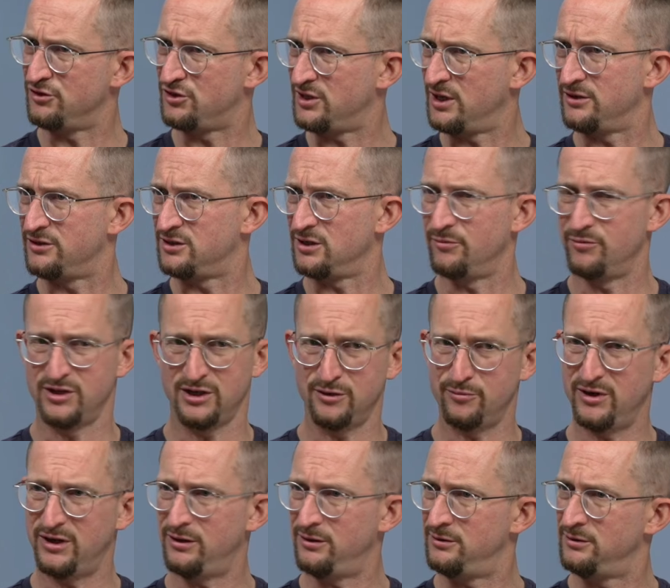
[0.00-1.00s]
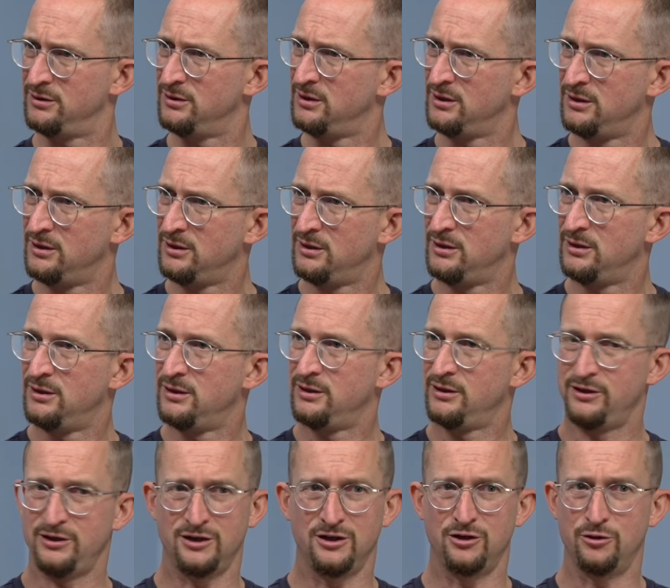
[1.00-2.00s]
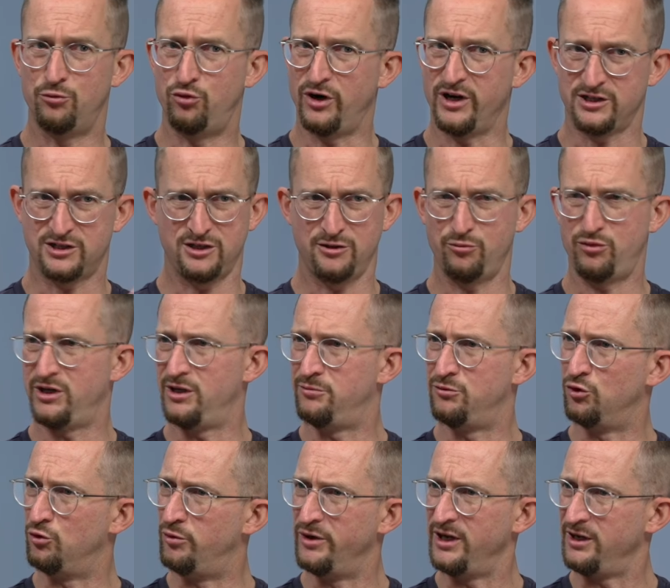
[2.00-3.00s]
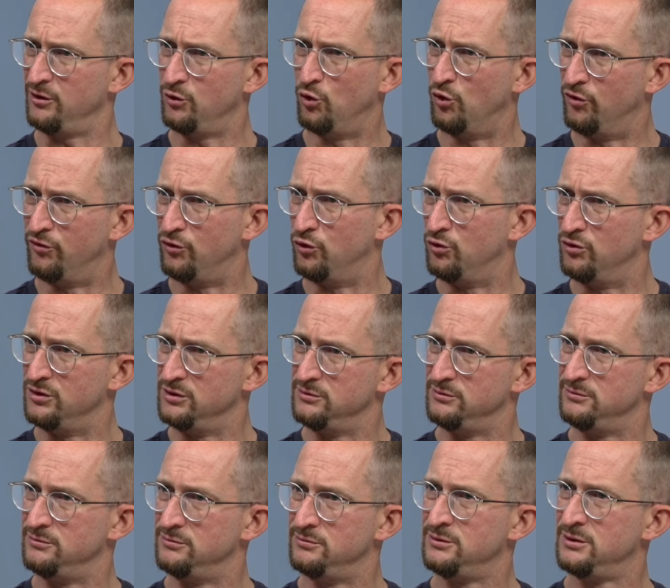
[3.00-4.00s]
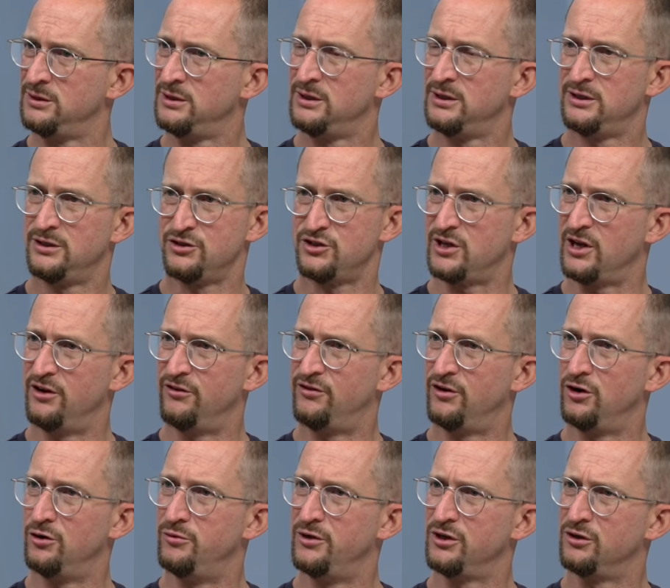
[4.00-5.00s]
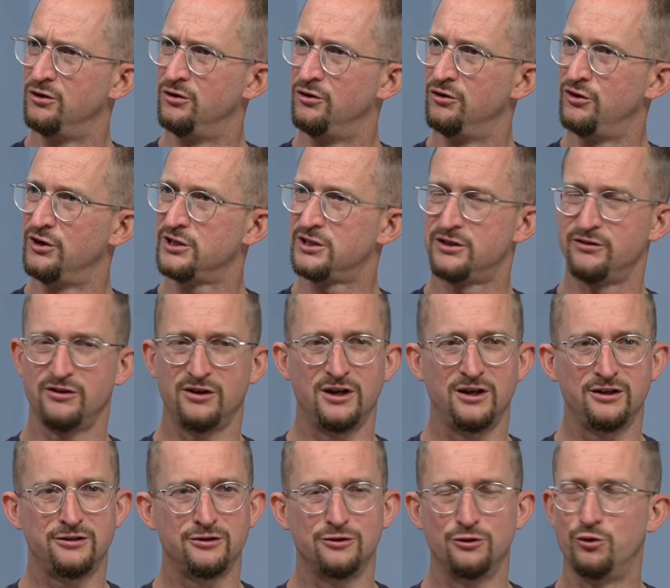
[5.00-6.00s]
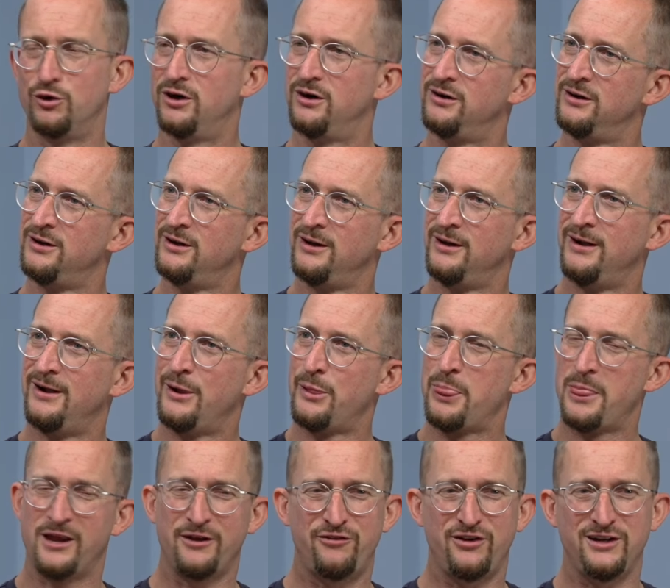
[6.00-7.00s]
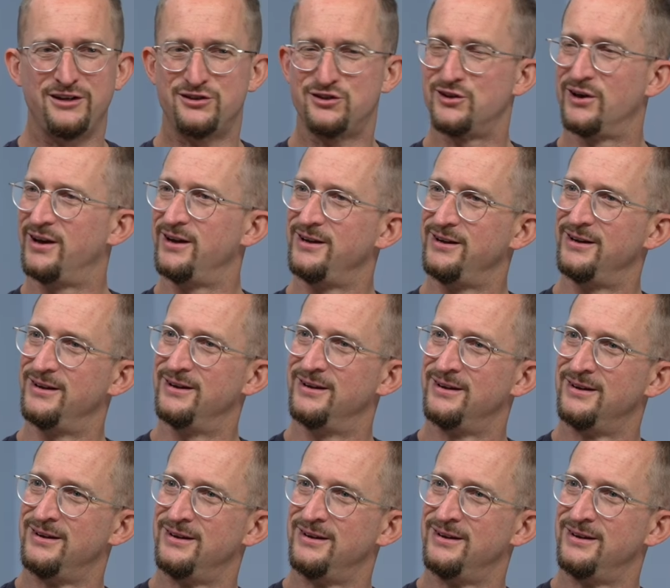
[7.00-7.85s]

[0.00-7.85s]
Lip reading: said something about the Brexit people being awful and xenophobic and all the rest of it. And I thought, well, if he's saying it,